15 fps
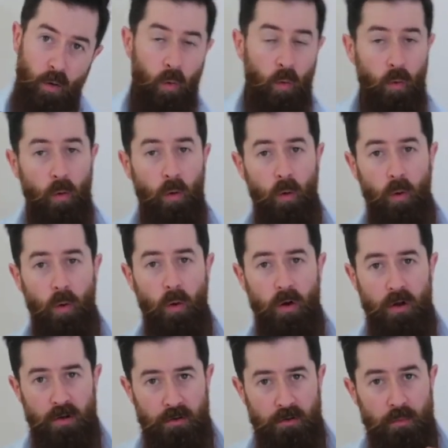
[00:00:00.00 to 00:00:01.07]
Or
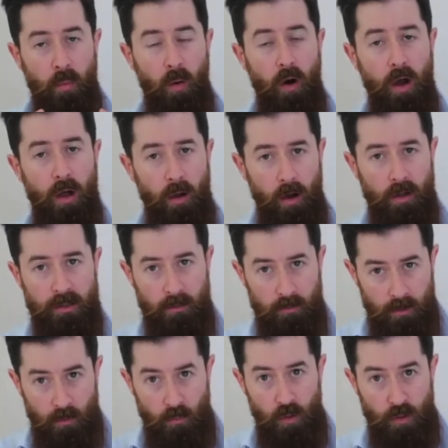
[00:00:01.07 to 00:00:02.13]
do I only
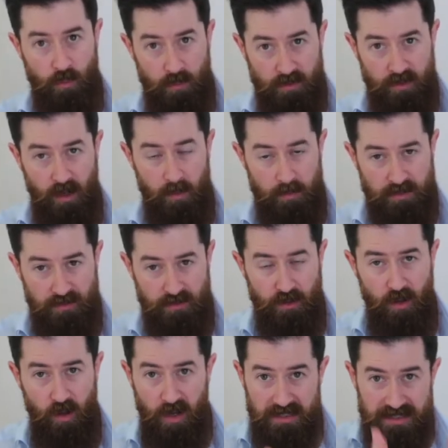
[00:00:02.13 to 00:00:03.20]
want to work with types of
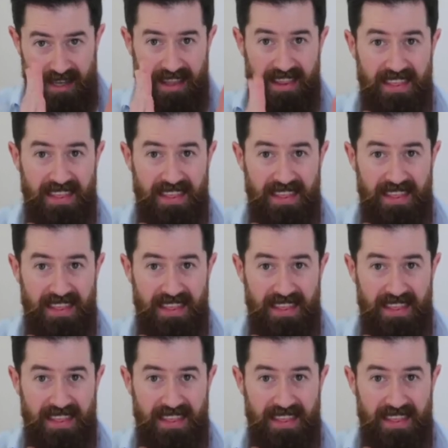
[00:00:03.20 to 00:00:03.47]
clients